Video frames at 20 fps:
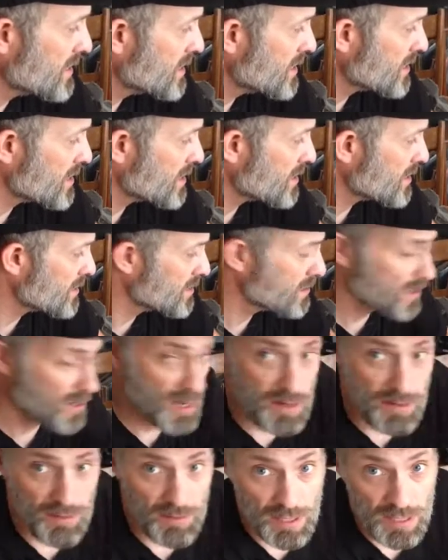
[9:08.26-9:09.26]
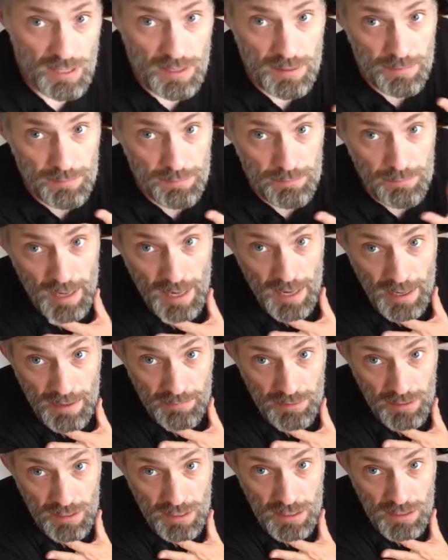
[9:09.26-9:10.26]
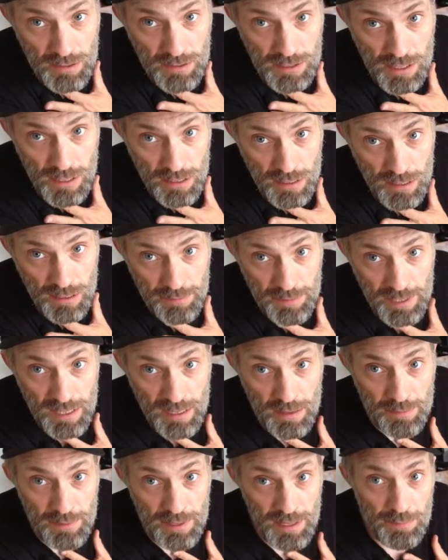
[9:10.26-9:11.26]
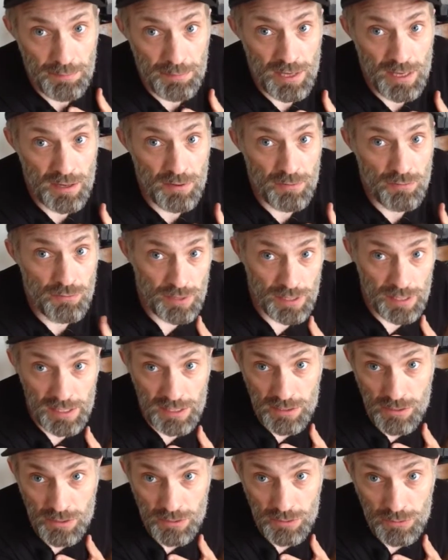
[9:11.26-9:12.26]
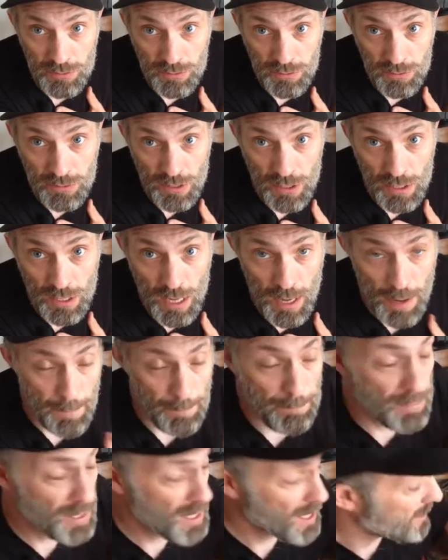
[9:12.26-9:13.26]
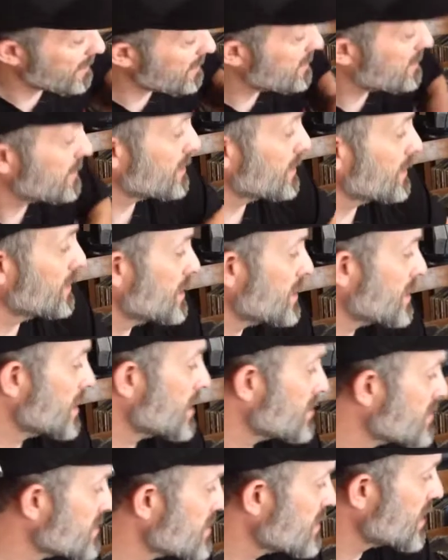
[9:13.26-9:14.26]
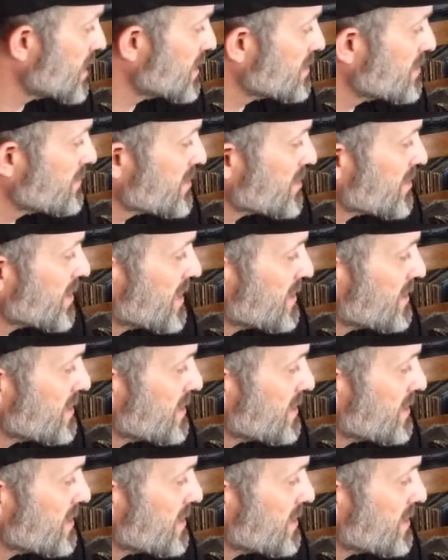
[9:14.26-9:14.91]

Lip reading: here not only my videos that are going to be coming up here really soon, but they also got some great